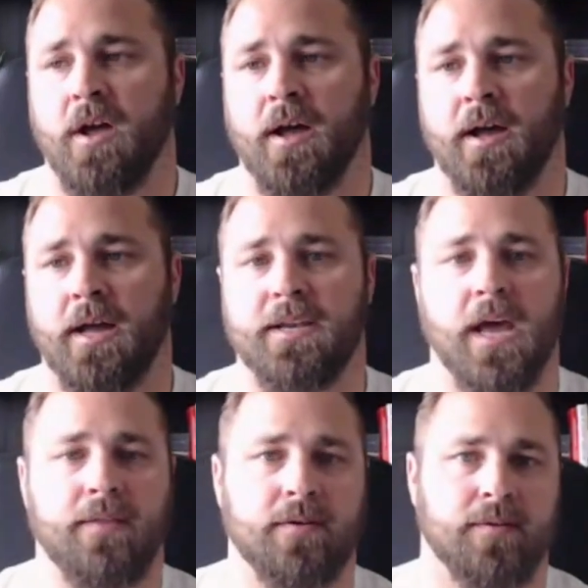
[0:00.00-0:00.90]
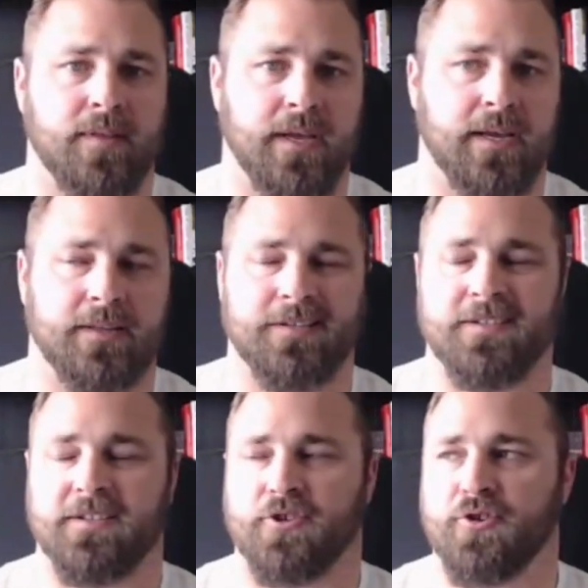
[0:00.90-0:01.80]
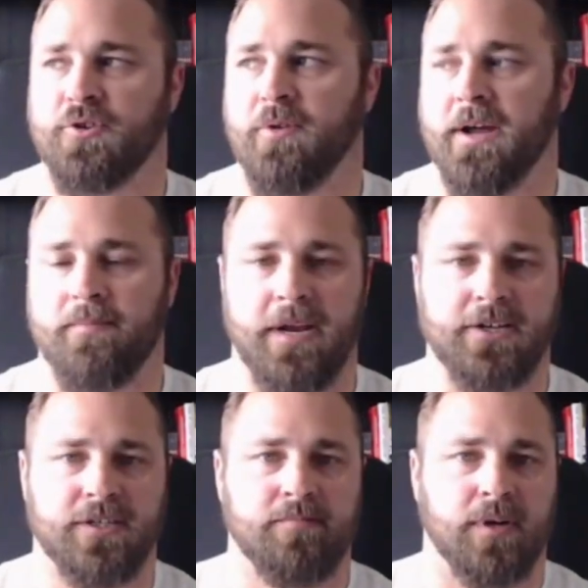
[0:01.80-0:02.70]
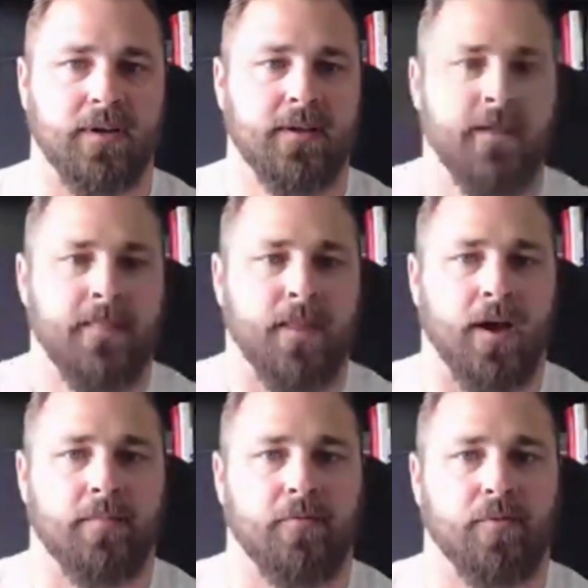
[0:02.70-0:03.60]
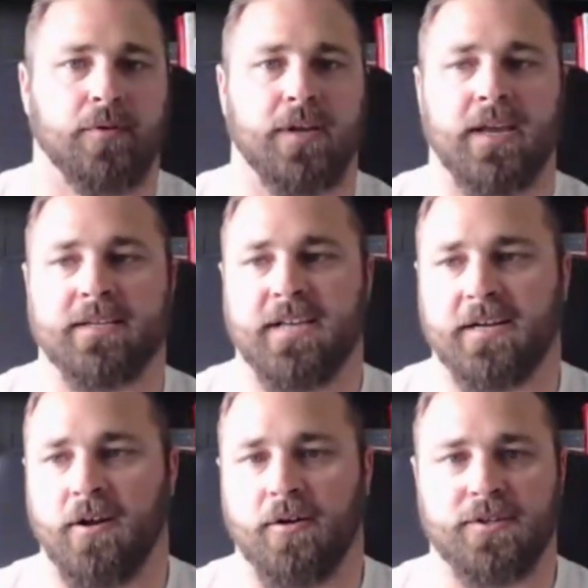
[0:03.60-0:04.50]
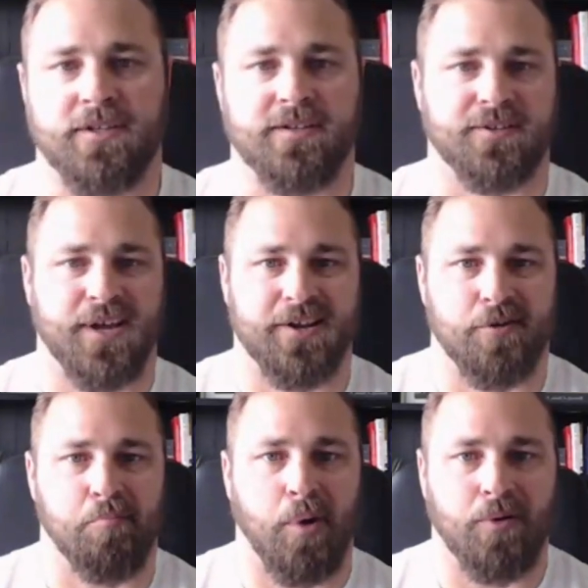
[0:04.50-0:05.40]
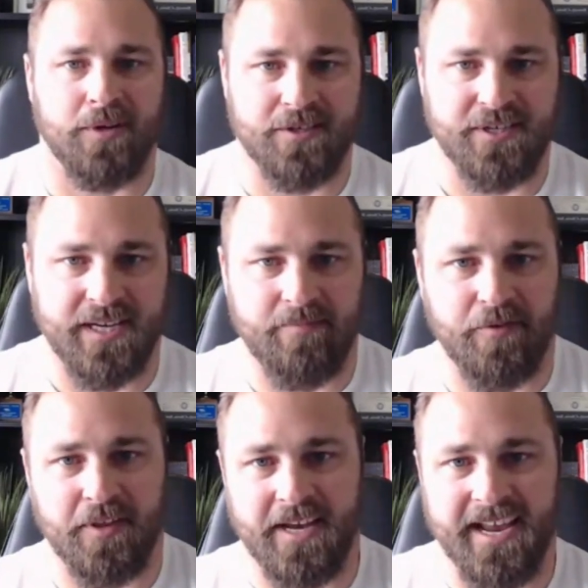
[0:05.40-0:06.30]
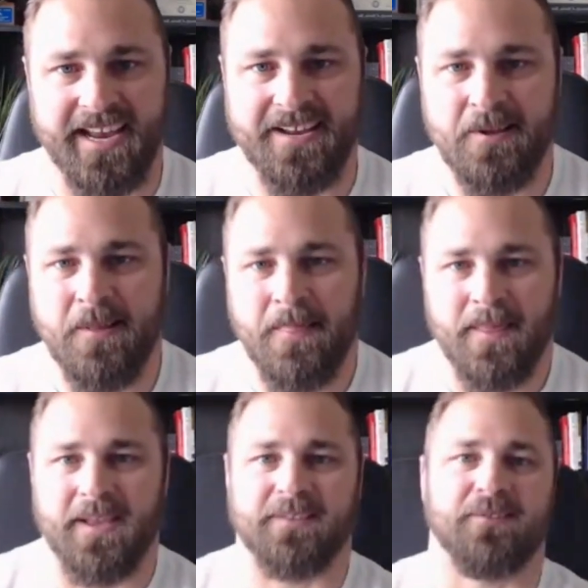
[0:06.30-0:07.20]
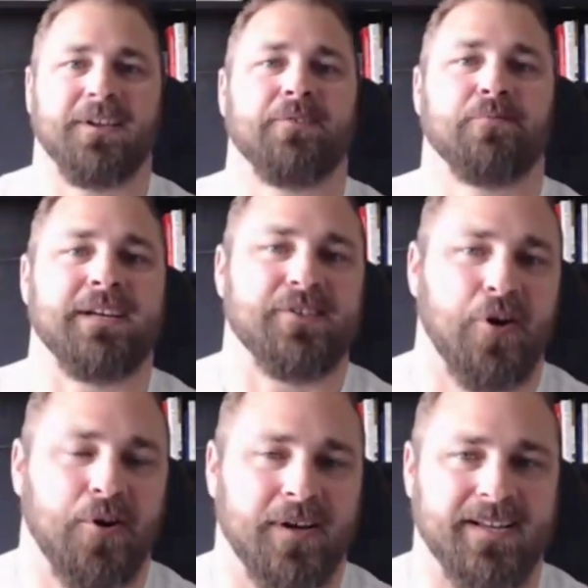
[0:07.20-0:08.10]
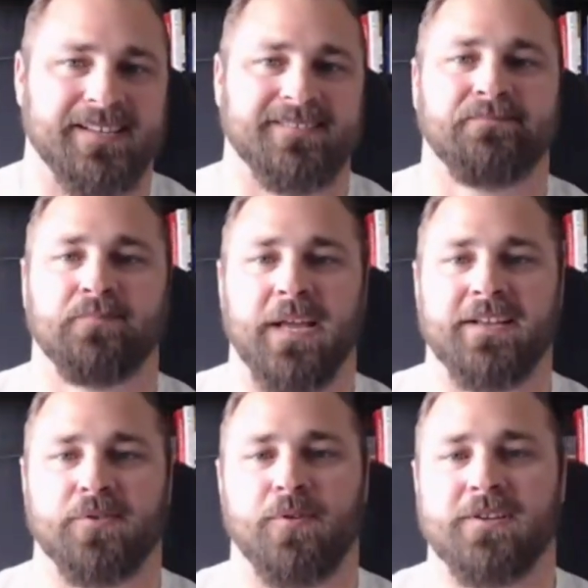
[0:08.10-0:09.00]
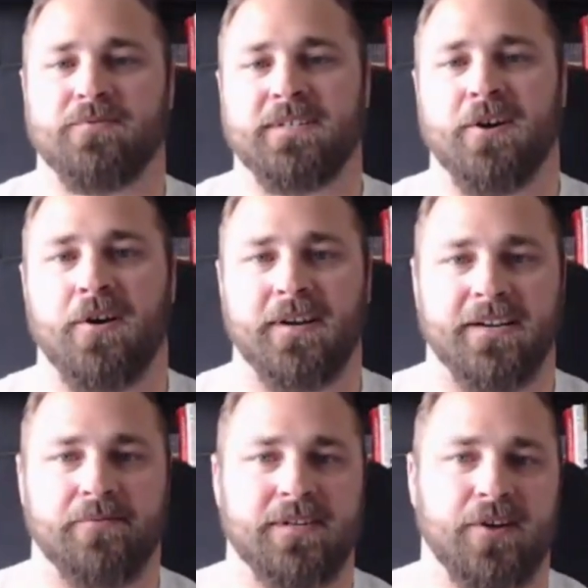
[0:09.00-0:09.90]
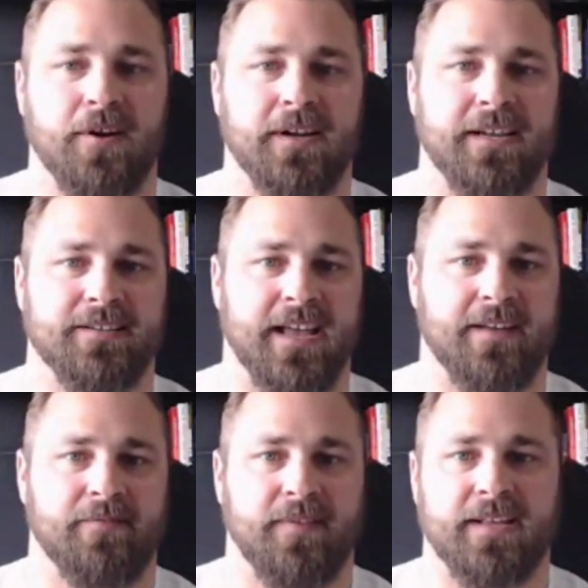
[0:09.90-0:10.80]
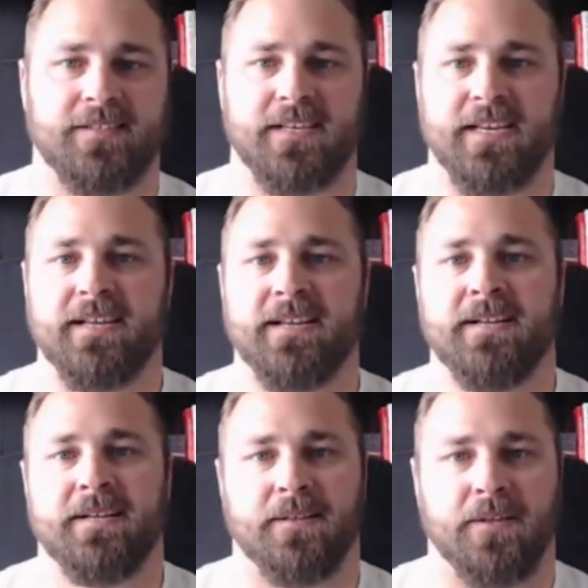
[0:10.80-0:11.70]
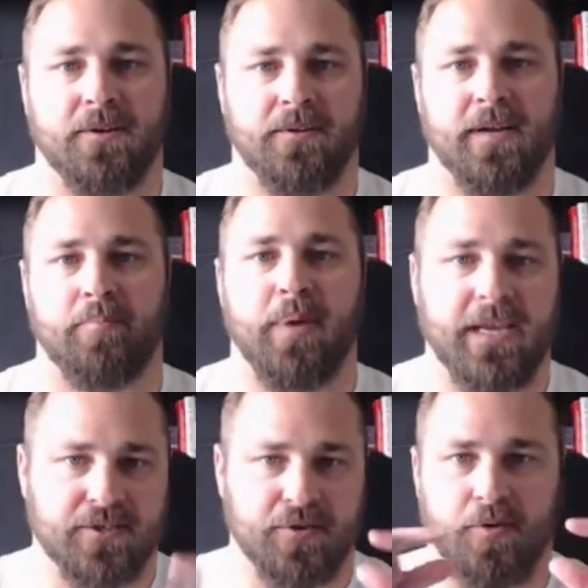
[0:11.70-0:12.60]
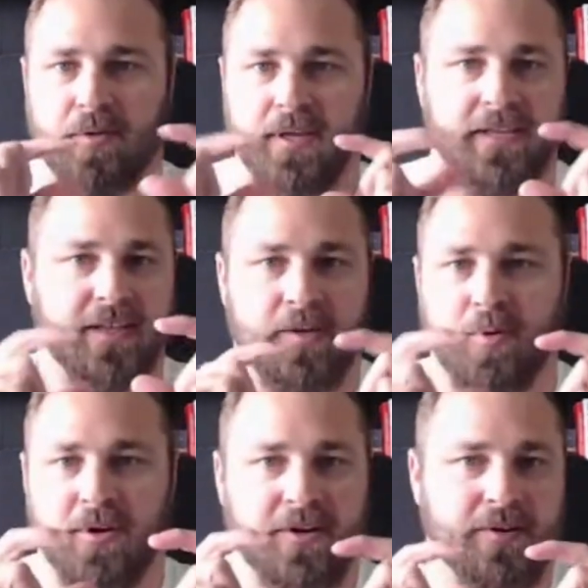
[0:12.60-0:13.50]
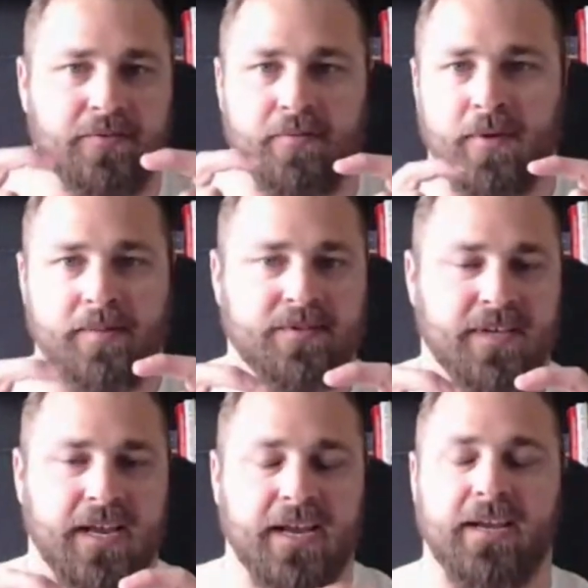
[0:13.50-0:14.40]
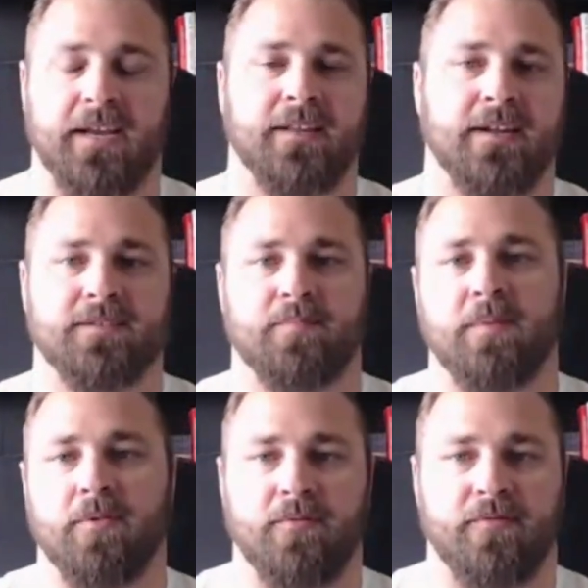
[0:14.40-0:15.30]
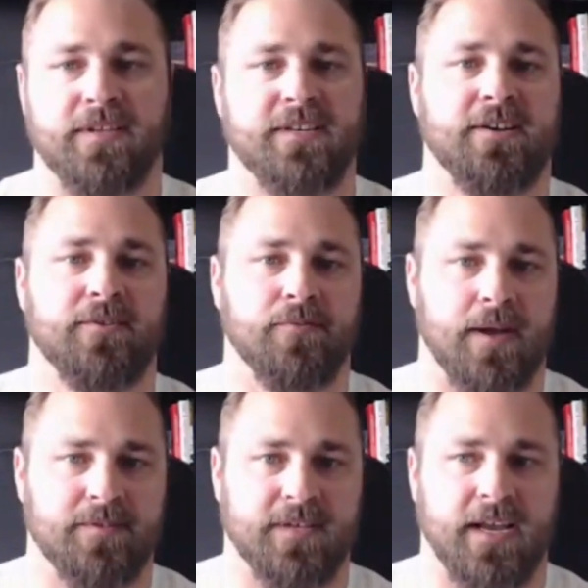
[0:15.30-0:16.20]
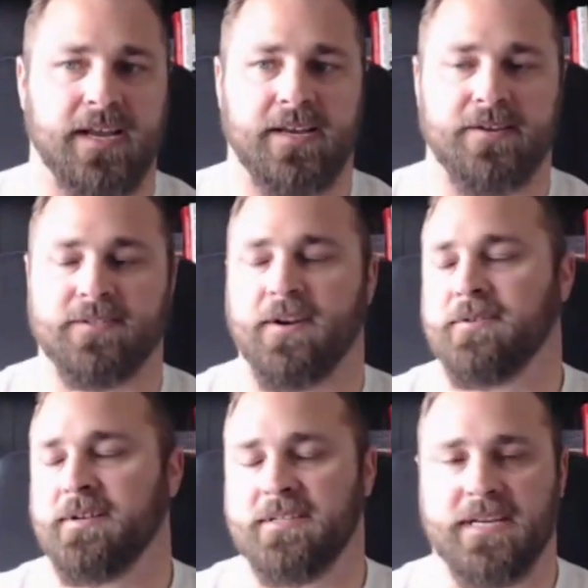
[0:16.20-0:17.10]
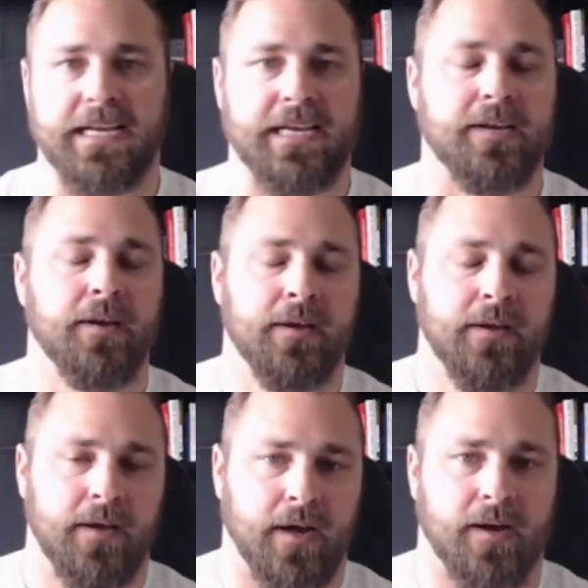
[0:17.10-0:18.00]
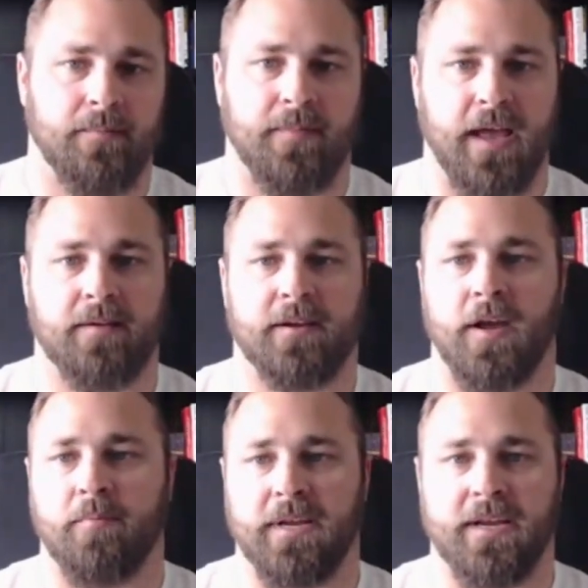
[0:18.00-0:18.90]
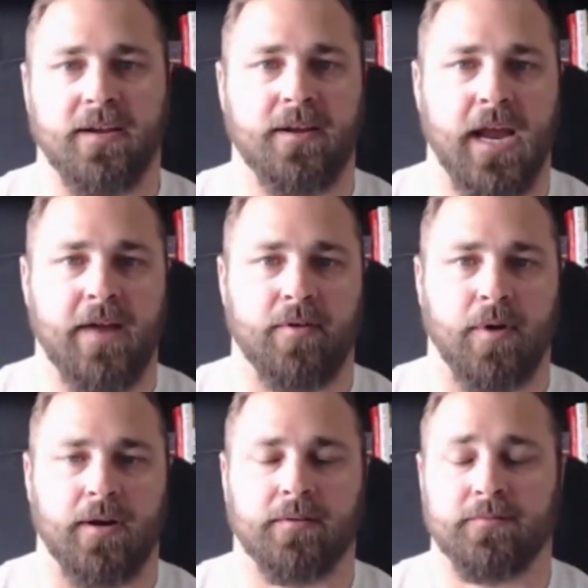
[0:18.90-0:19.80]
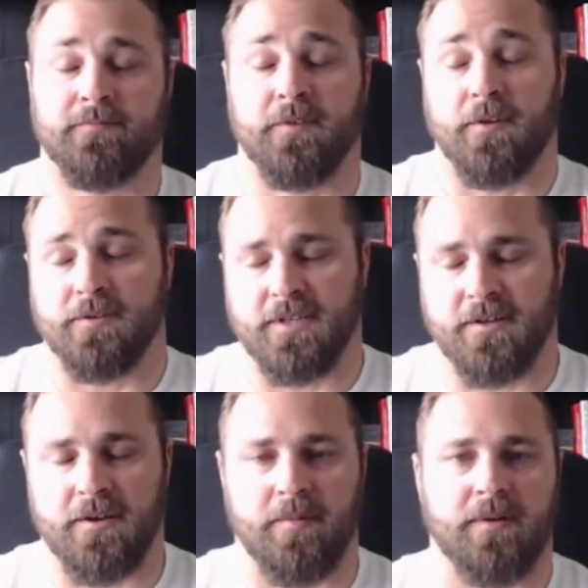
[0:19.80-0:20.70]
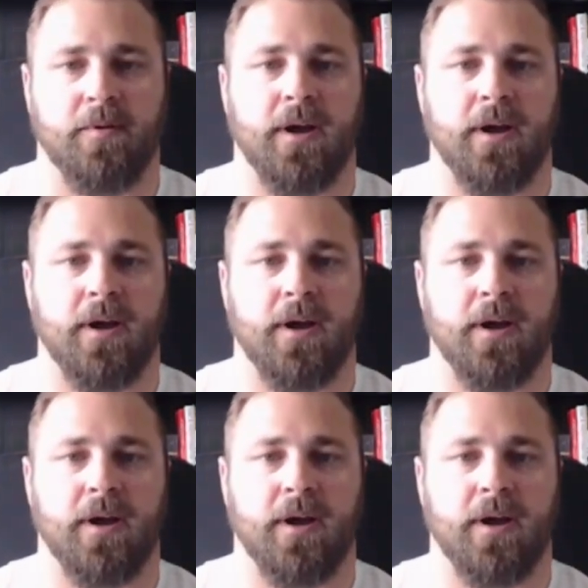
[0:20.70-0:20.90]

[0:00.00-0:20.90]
Uh, another thing, and this isn't true automation, but um, if we're looking at technology, this is kind of your bonus tip for the day is look at retargeting. Okay, so what is retargeting? Retargeting is that fancy little uh, pixel thing that you put on your website. And then as people visit your website, you start to see um, that company everywhere. For those of you that have been